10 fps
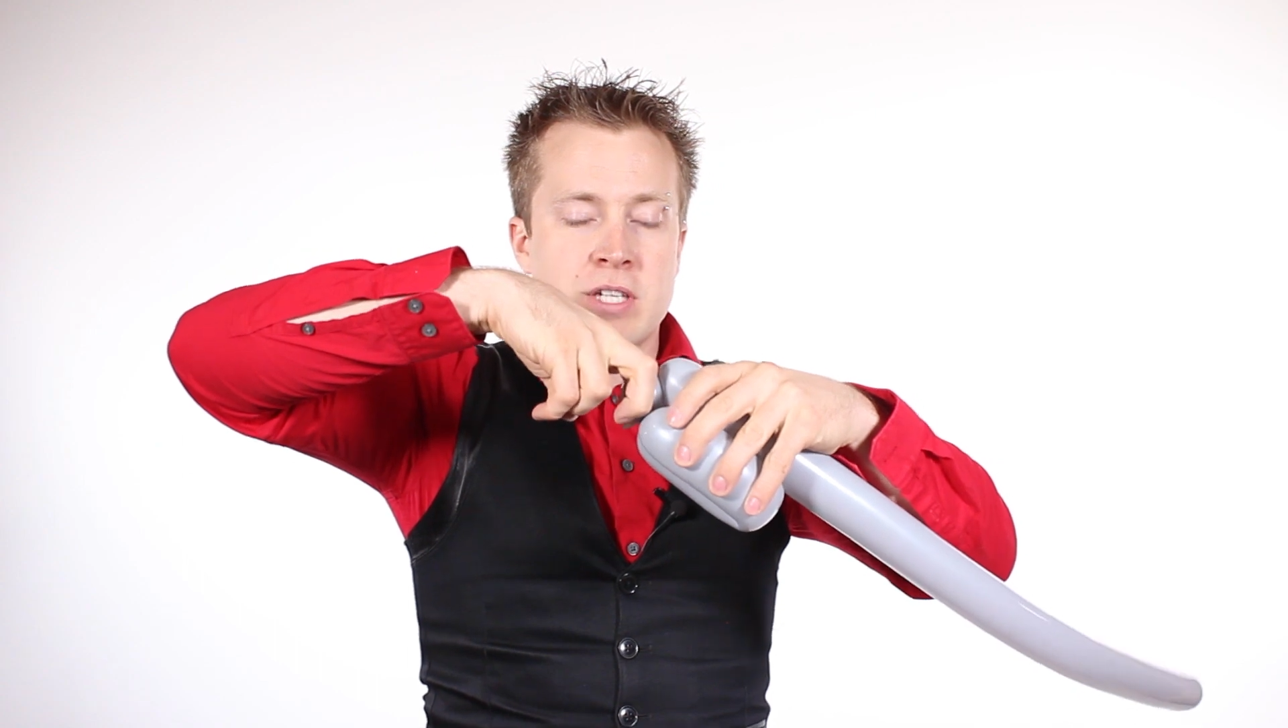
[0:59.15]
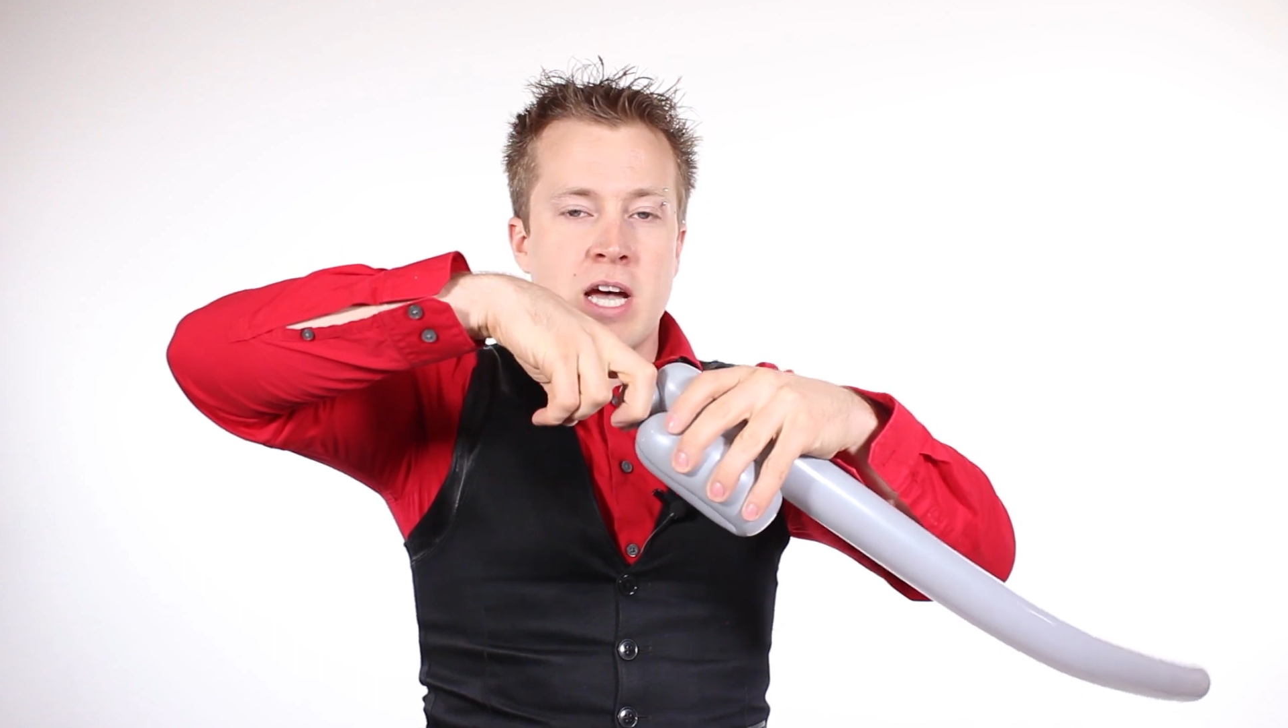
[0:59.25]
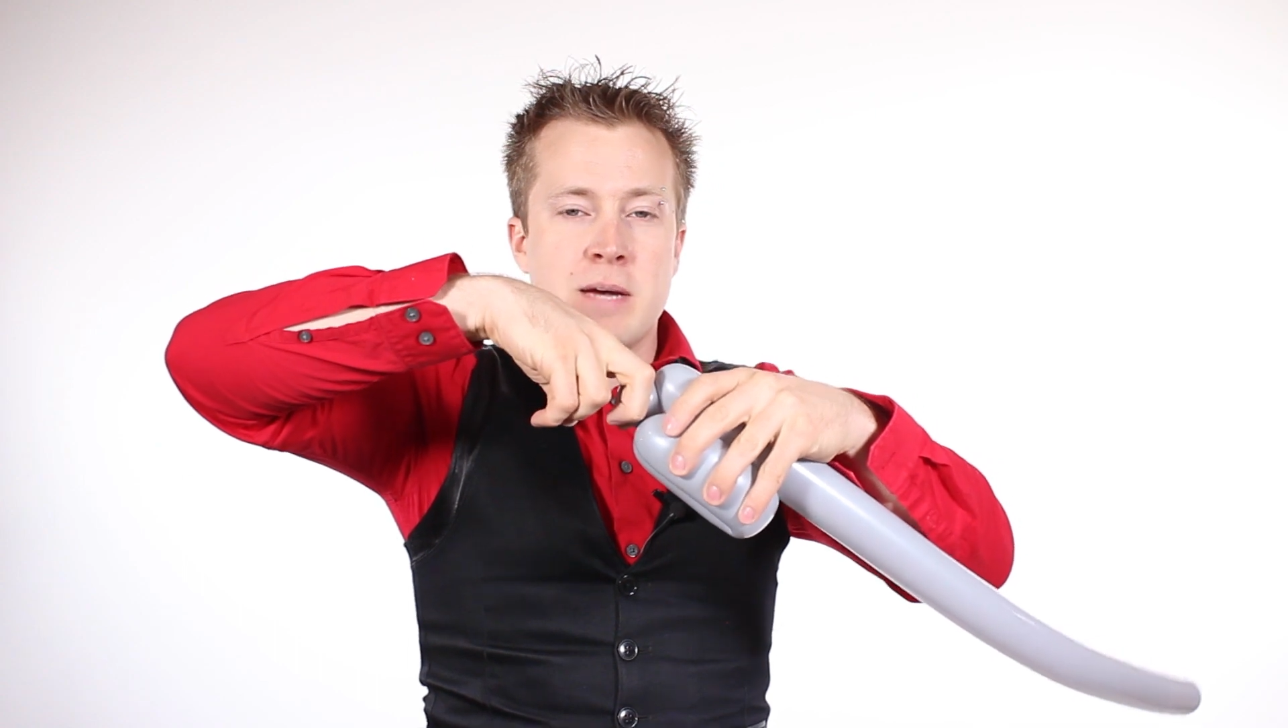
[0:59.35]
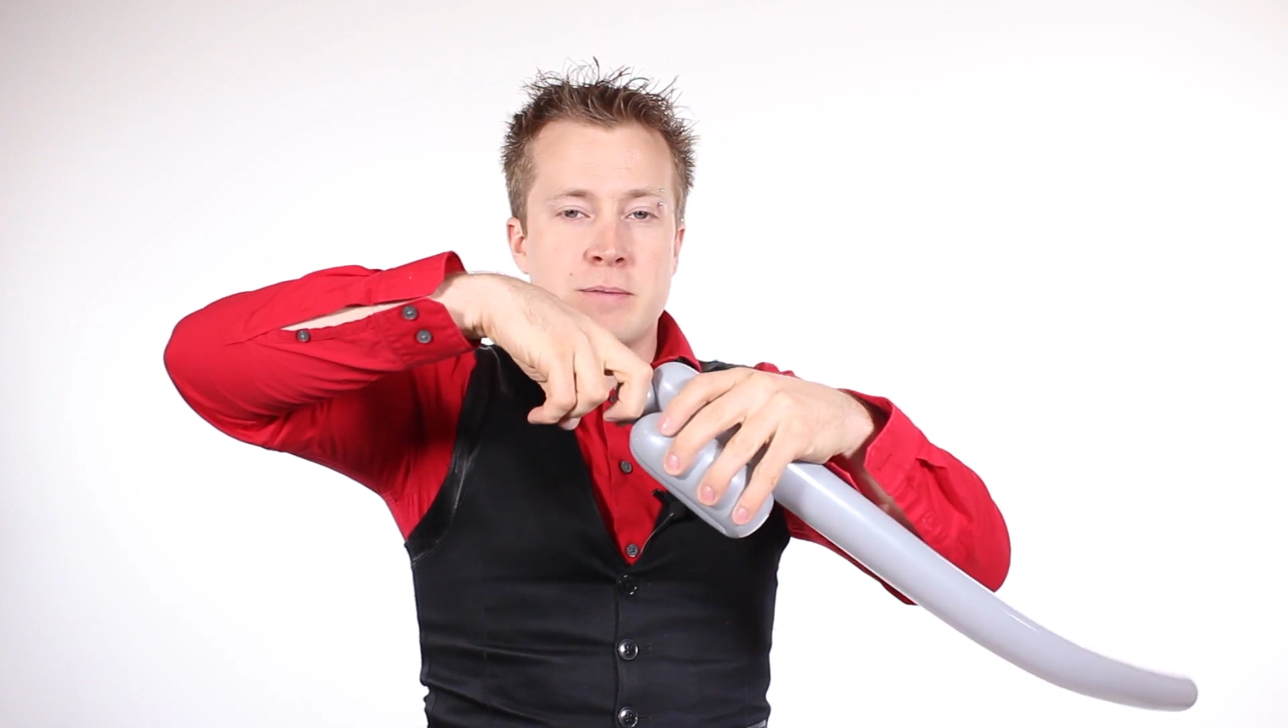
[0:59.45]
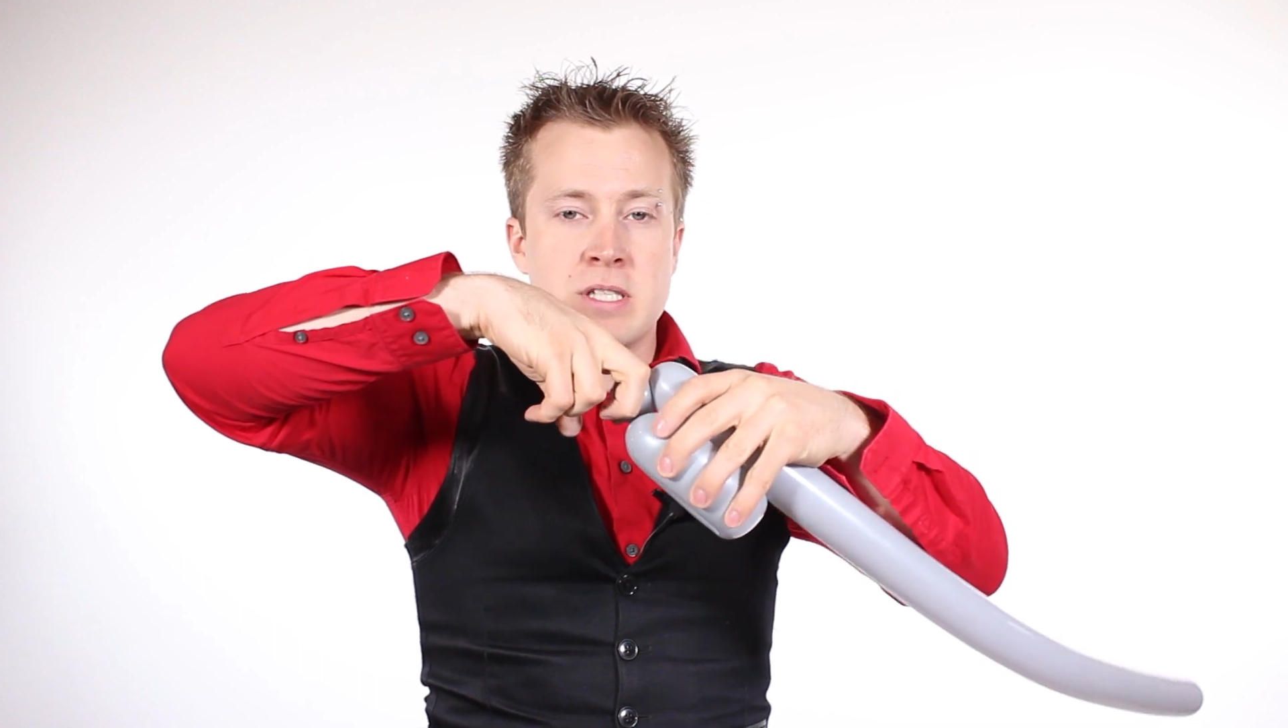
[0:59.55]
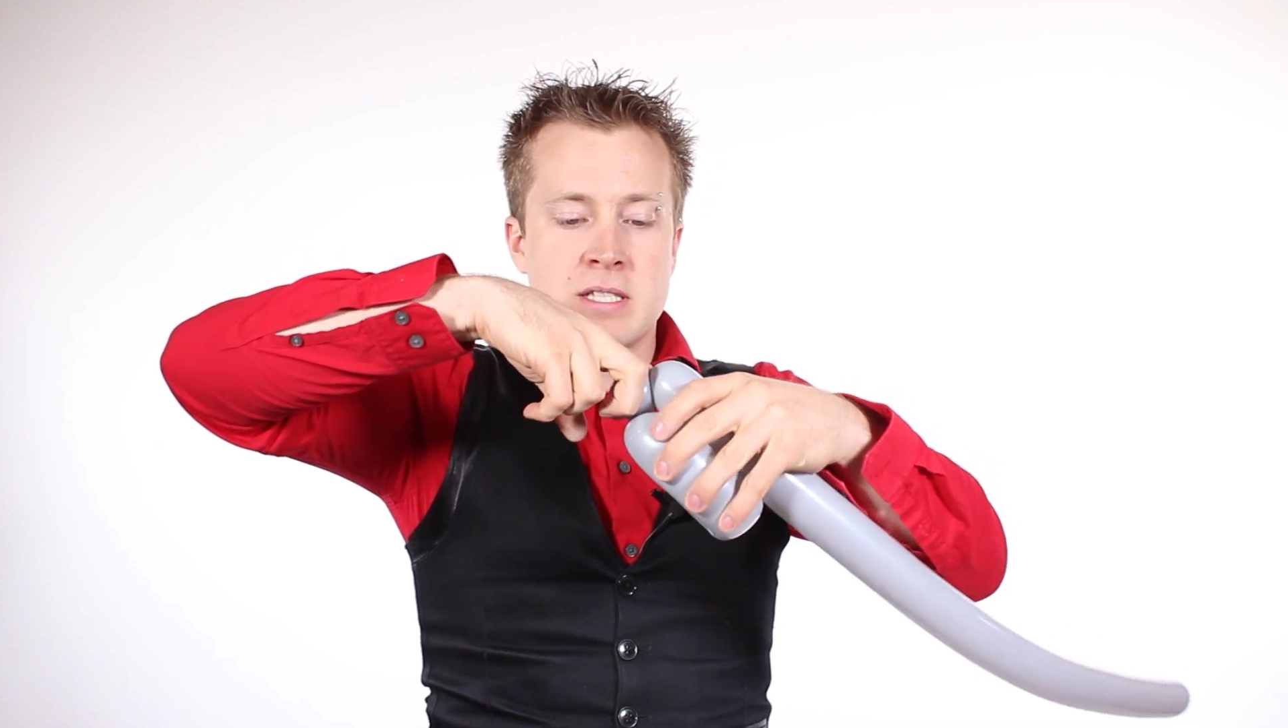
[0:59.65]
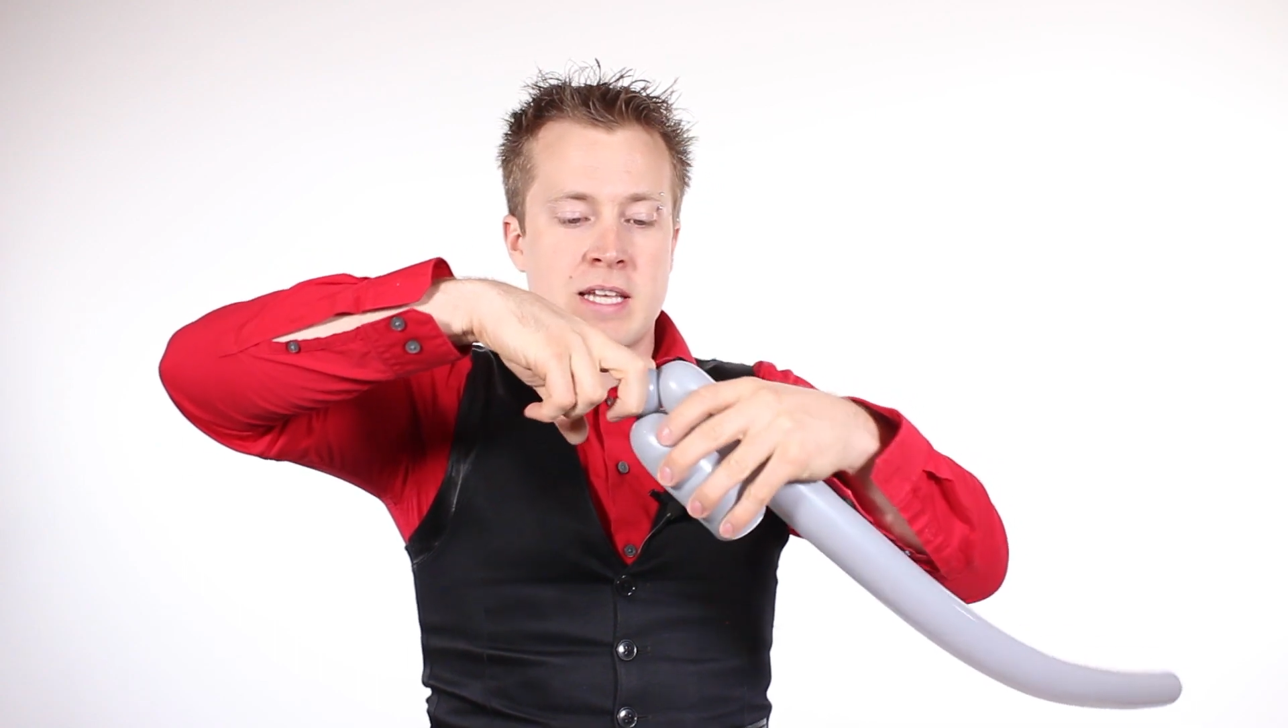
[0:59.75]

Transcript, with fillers: top just